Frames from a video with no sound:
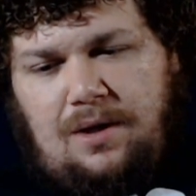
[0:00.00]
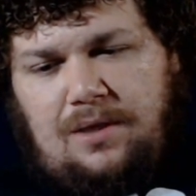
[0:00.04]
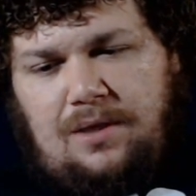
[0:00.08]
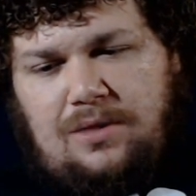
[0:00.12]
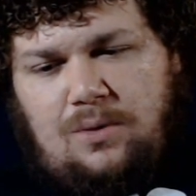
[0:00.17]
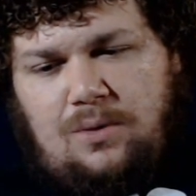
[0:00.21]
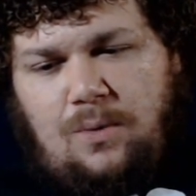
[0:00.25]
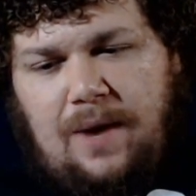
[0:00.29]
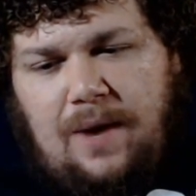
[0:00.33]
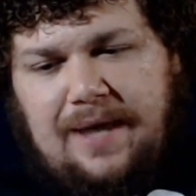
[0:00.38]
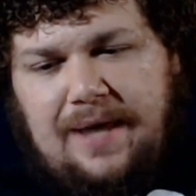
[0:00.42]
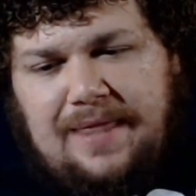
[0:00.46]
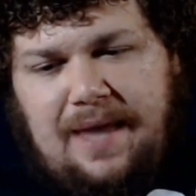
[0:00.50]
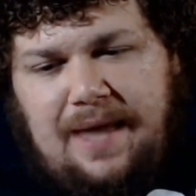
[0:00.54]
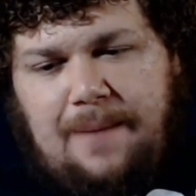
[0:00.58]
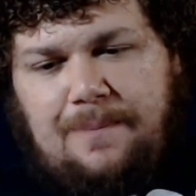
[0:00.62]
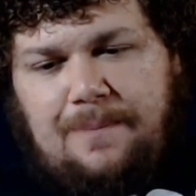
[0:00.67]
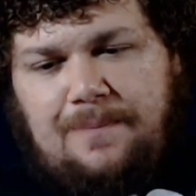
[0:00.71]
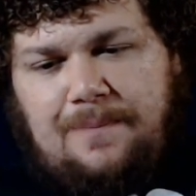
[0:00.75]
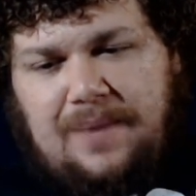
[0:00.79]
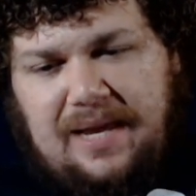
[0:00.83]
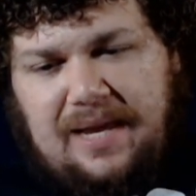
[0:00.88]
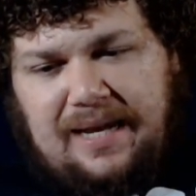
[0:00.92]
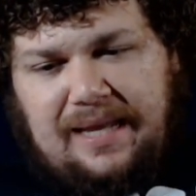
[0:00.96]
The way
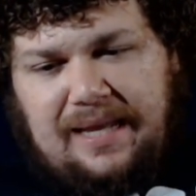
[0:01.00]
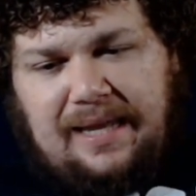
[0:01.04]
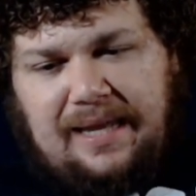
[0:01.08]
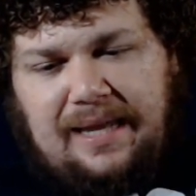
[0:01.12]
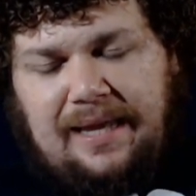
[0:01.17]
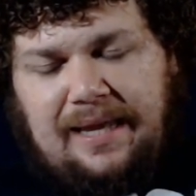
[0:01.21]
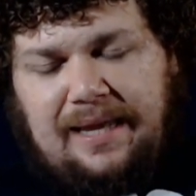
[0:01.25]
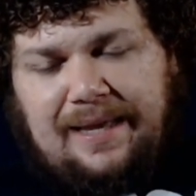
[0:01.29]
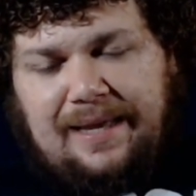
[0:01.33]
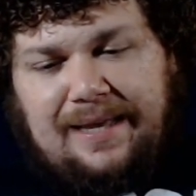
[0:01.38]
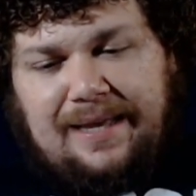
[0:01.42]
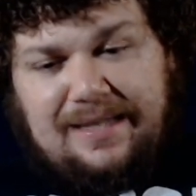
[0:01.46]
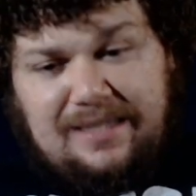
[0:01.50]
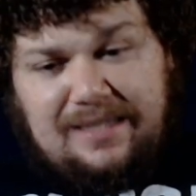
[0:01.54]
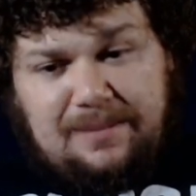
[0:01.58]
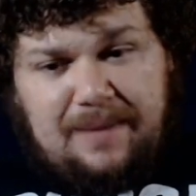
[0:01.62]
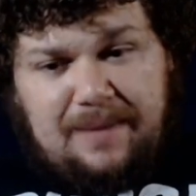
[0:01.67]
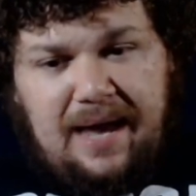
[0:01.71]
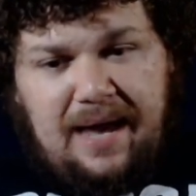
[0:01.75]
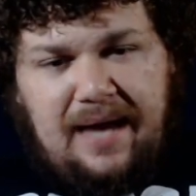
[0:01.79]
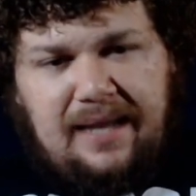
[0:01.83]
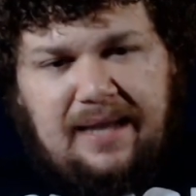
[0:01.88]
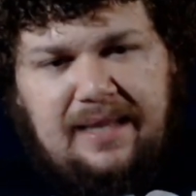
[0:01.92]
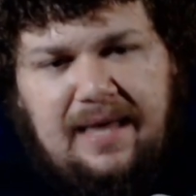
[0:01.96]
that Benny gets them
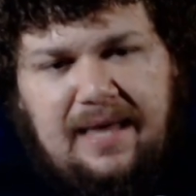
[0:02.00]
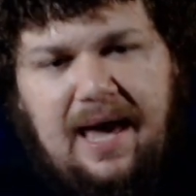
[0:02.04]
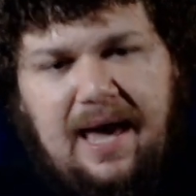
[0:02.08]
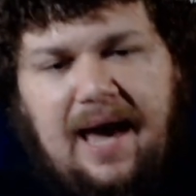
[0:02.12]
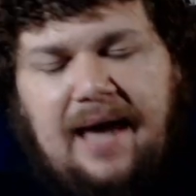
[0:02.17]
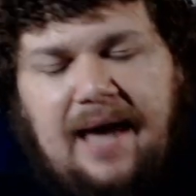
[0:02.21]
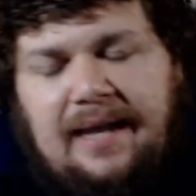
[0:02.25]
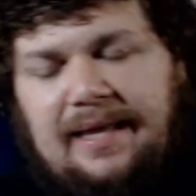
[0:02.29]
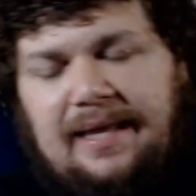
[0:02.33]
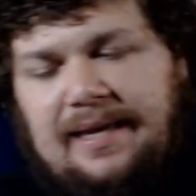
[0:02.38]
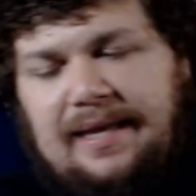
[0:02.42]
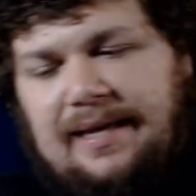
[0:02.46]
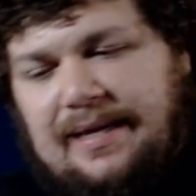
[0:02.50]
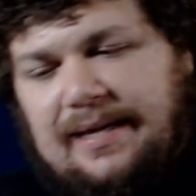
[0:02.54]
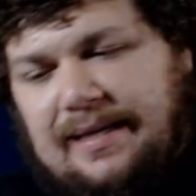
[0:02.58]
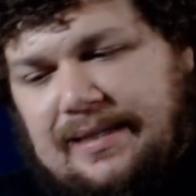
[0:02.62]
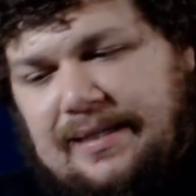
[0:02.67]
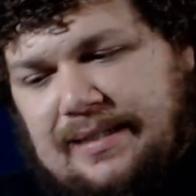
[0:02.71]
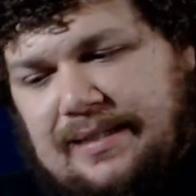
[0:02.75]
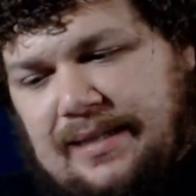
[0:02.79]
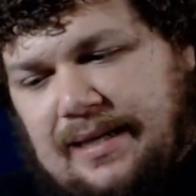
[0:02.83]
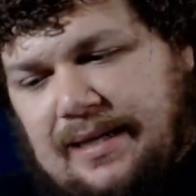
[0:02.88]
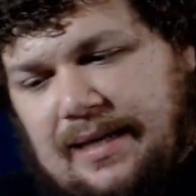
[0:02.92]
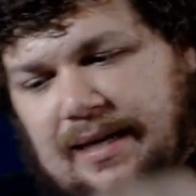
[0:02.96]
out of that
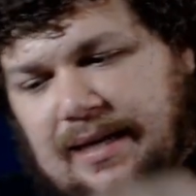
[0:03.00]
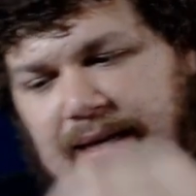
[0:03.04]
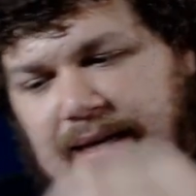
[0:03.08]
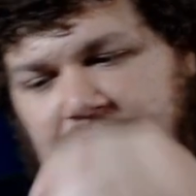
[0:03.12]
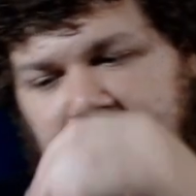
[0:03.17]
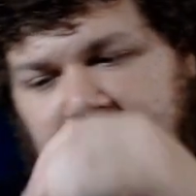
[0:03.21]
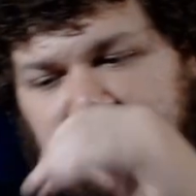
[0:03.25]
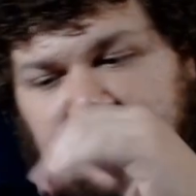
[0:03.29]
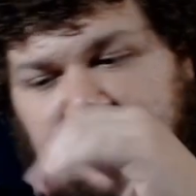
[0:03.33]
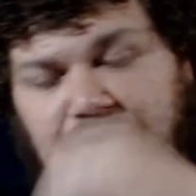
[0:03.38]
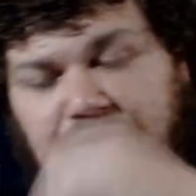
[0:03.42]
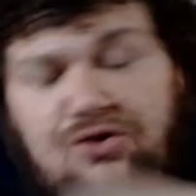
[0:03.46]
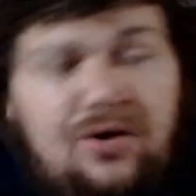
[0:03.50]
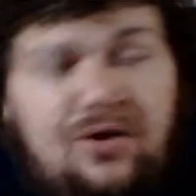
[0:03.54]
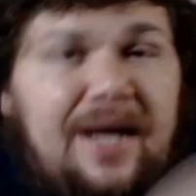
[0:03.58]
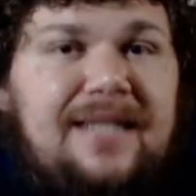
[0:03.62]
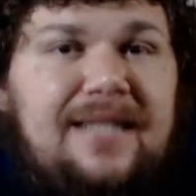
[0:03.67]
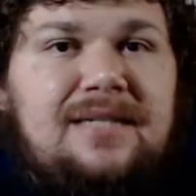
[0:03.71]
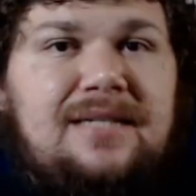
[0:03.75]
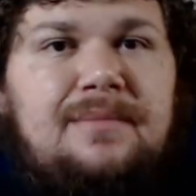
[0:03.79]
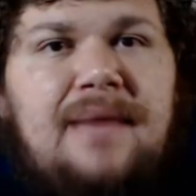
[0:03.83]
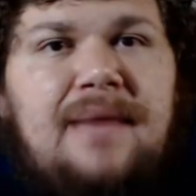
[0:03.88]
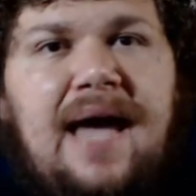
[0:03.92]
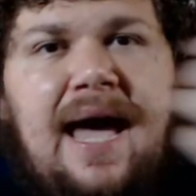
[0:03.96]
is he
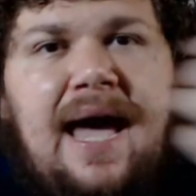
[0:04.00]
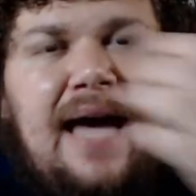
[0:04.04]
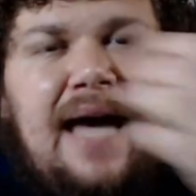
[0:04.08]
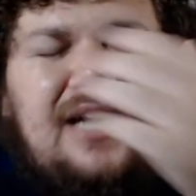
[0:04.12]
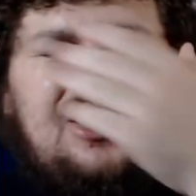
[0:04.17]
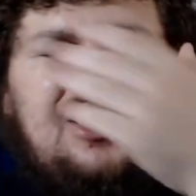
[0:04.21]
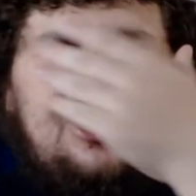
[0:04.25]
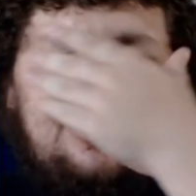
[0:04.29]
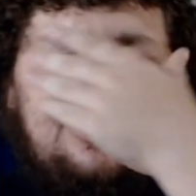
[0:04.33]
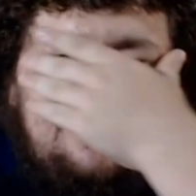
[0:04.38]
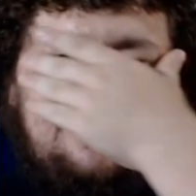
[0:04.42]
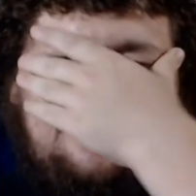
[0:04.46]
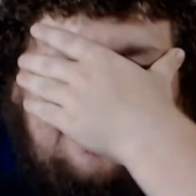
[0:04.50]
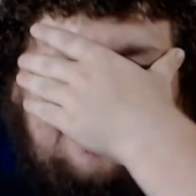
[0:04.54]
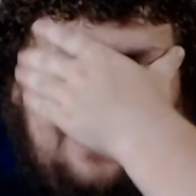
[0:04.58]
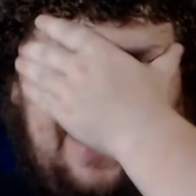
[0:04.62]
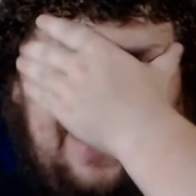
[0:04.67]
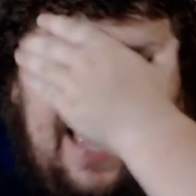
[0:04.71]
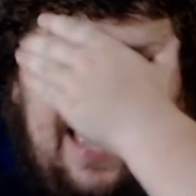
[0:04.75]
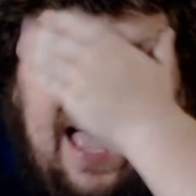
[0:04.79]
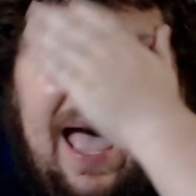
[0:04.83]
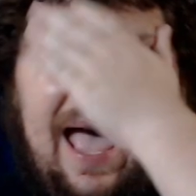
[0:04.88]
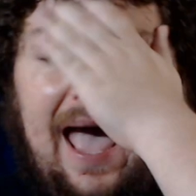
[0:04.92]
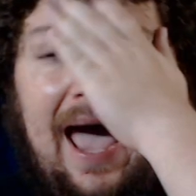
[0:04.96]
strikes a match
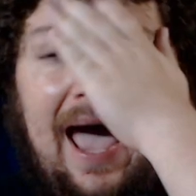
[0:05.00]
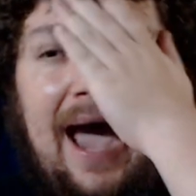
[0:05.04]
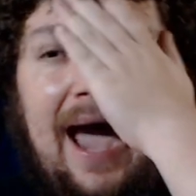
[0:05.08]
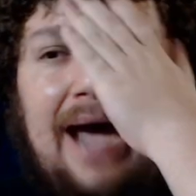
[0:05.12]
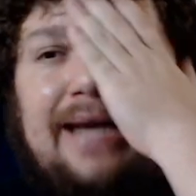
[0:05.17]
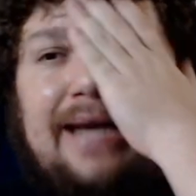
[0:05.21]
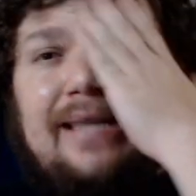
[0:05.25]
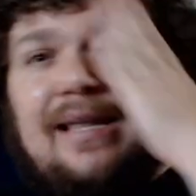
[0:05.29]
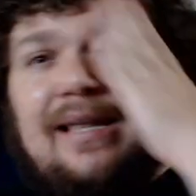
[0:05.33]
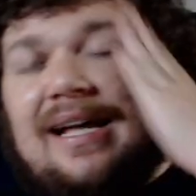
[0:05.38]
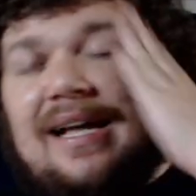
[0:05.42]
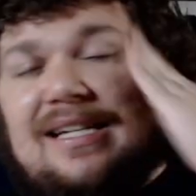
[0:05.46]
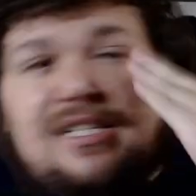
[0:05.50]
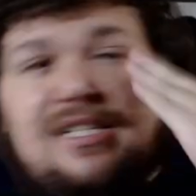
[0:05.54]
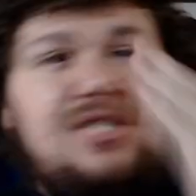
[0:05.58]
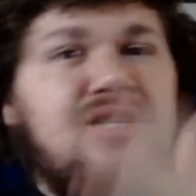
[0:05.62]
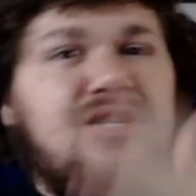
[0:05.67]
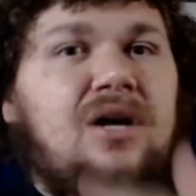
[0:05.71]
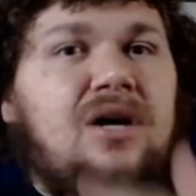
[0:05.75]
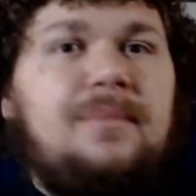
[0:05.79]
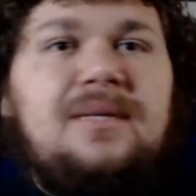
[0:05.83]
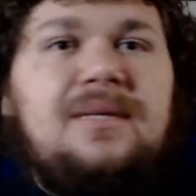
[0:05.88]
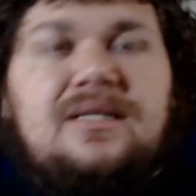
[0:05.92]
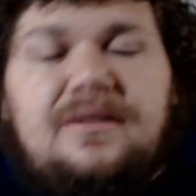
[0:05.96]
and lights the
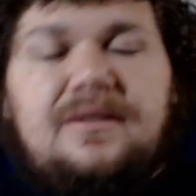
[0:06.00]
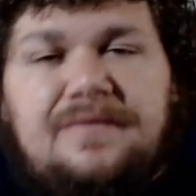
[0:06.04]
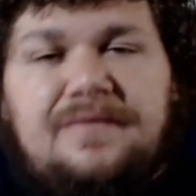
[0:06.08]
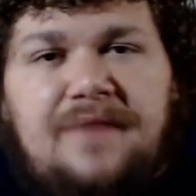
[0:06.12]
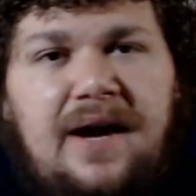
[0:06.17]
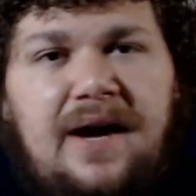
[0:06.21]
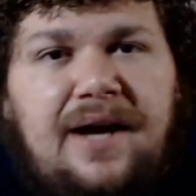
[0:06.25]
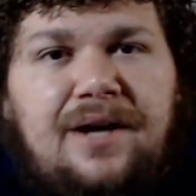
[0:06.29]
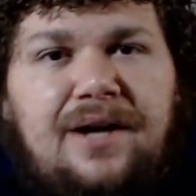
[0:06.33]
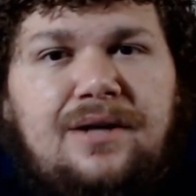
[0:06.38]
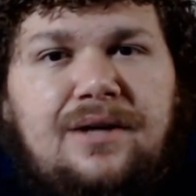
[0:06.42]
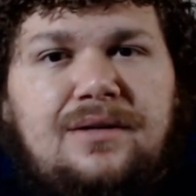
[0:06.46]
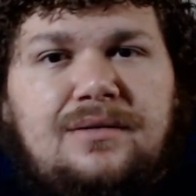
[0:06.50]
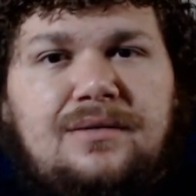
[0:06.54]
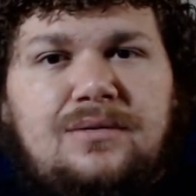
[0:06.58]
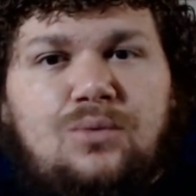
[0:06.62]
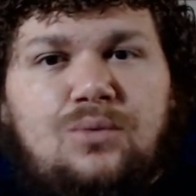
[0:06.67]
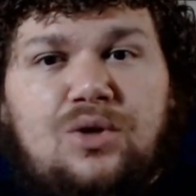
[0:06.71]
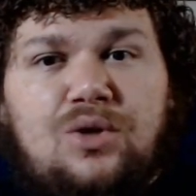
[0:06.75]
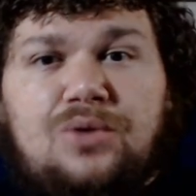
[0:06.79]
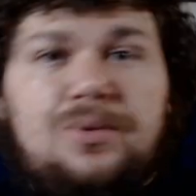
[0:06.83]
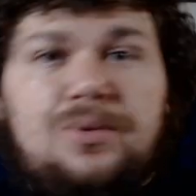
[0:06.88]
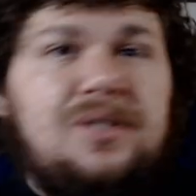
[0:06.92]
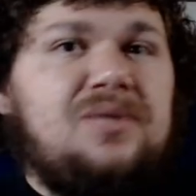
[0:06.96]
zombies on fire,
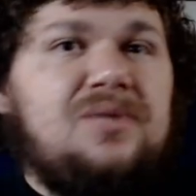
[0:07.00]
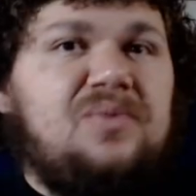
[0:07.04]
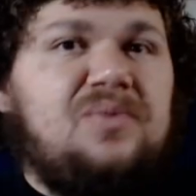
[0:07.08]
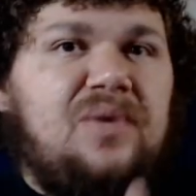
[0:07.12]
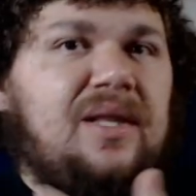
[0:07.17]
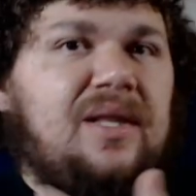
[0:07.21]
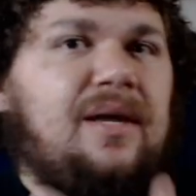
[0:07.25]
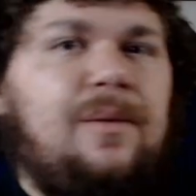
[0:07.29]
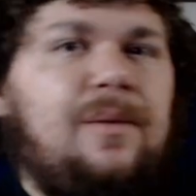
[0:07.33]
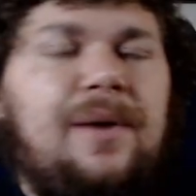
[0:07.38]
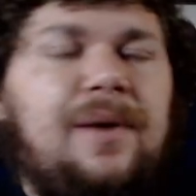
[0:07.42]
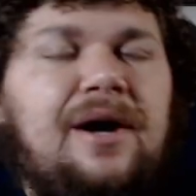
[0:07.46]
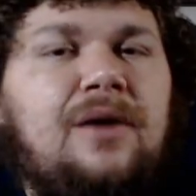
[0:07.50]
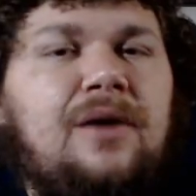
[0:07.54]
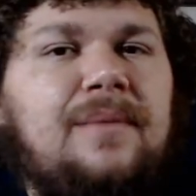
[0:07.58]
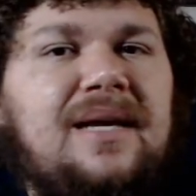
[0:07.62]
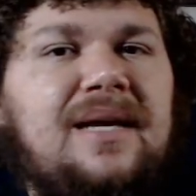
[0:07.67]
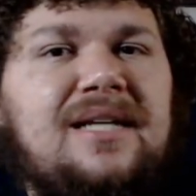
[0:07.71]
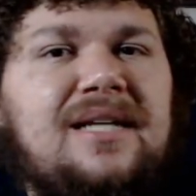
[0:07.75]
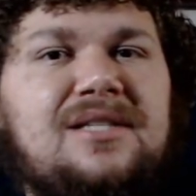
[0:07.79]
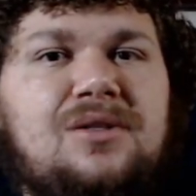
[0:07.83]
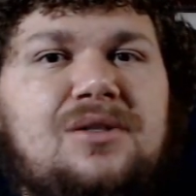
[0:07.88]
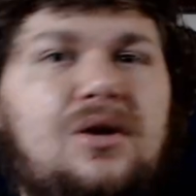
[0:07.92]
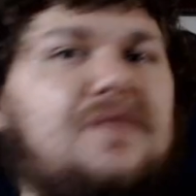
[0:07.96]
which works really well
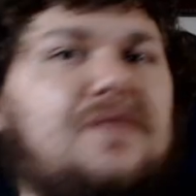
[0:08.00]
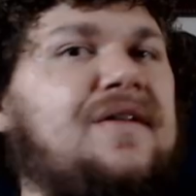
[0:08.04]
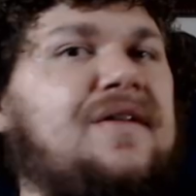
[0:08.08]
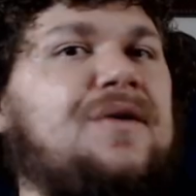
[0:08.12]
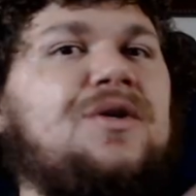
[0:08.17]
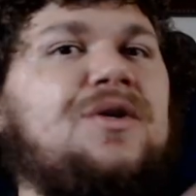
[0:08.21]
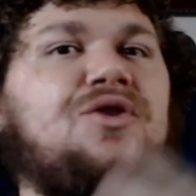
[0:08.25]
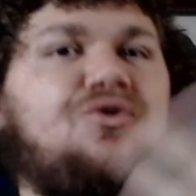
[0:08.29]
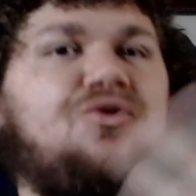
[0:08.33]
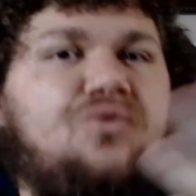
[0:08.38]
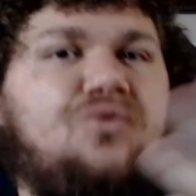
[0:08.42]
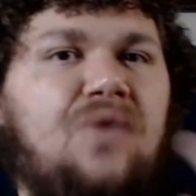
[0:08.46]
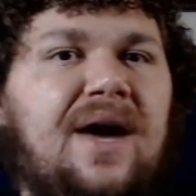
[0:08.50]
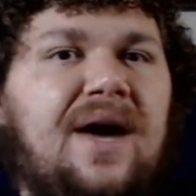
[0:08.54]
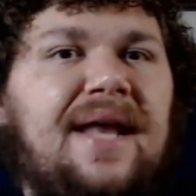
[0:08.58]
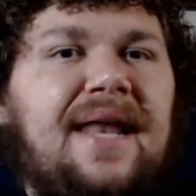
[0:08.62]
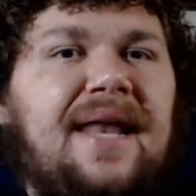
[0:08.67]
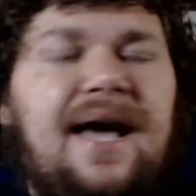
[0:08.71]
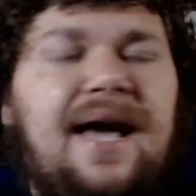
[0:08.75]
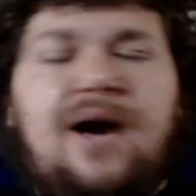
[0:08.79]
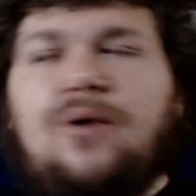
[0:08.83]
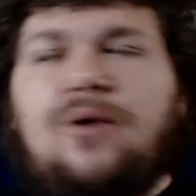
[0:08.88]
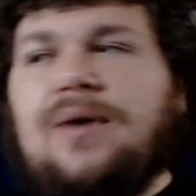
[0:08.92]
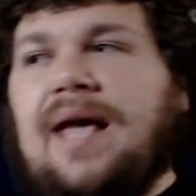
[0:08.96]
because they're all very dried
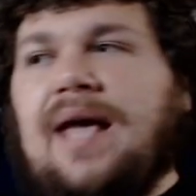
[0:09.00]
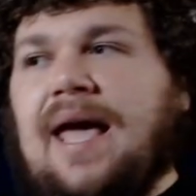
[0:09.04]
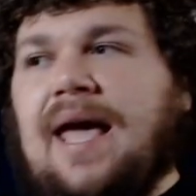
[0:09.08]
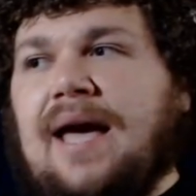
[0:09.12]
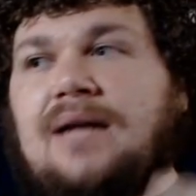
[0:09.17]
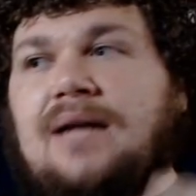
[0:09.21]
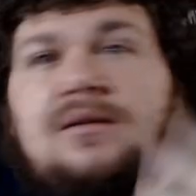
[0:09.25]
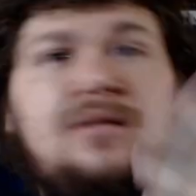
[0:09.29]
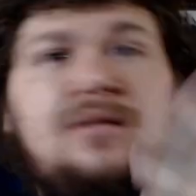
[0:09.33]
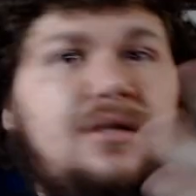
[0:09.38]
out and,